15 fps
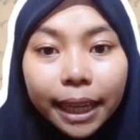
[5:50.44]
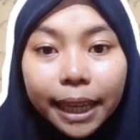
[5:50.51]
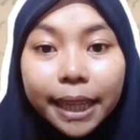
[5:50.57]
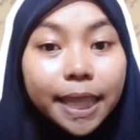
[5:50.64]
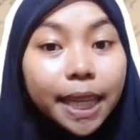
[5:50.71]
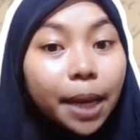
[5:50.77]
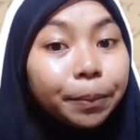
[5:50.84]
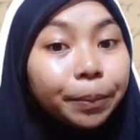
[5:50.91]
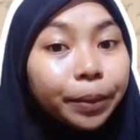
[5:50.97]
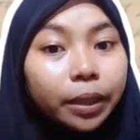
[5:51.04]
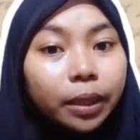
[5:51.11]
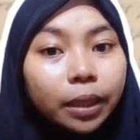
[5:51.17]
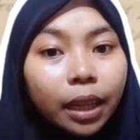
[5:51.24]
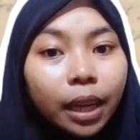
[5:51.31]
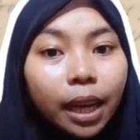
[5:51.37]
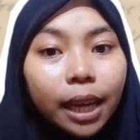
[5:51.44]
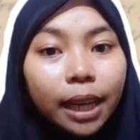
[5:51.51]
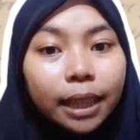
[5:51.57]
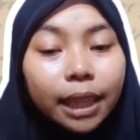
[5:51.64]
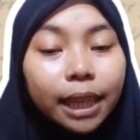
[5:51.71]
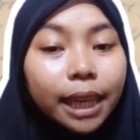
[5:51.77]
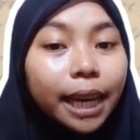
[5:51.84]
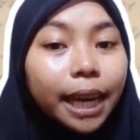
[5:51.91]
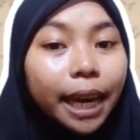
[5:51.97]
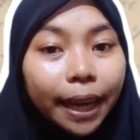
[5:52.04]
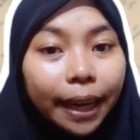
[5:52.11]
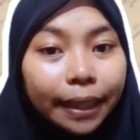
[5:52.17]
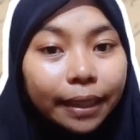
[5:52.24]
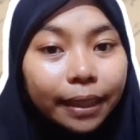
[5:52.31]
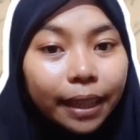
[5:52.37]
Example, the
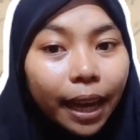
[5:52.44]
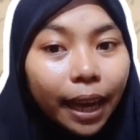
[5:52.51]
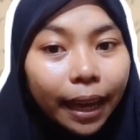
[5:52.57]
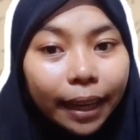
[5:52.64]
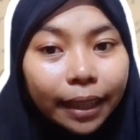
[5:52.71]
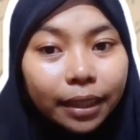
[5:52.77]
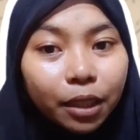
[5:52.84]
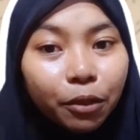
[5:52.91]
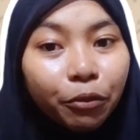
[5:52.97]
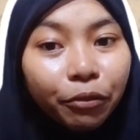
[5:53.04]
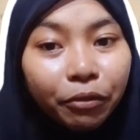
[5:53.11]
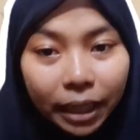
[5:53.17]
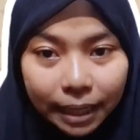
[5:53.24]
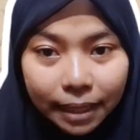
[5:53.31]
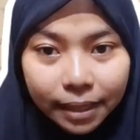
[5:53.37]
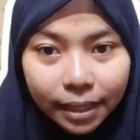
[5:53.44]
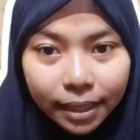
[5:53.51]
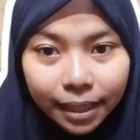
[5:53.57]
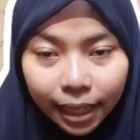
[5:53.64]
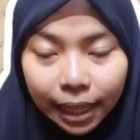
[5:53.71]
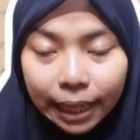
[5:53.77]
cat ate the fish.